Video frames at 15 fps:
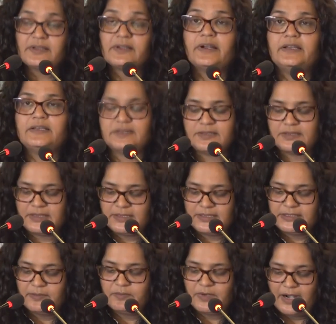greater
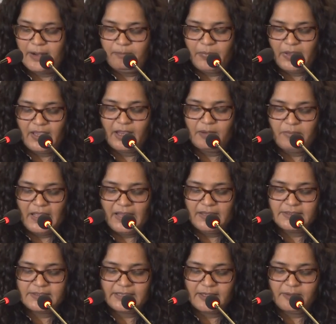system ramping and
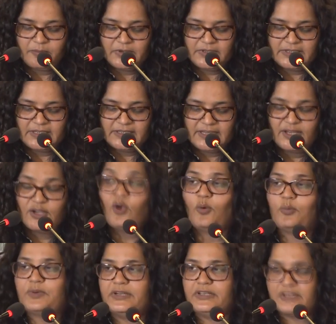balancing, presenting
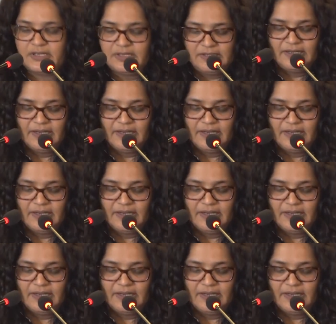operational